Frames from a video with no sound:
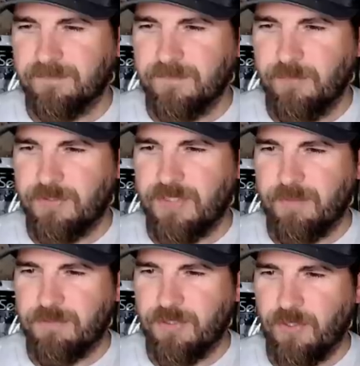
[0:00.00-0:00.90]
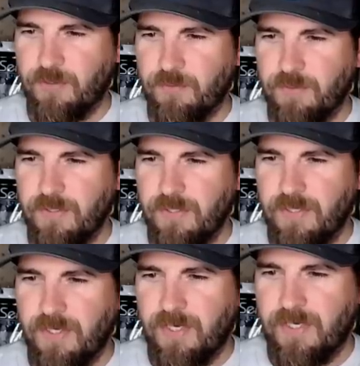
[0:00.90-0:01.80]
What's up, Joe
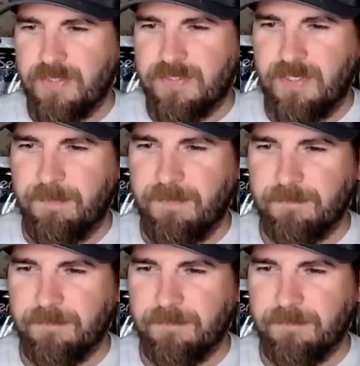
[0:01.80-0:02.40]
Tippett?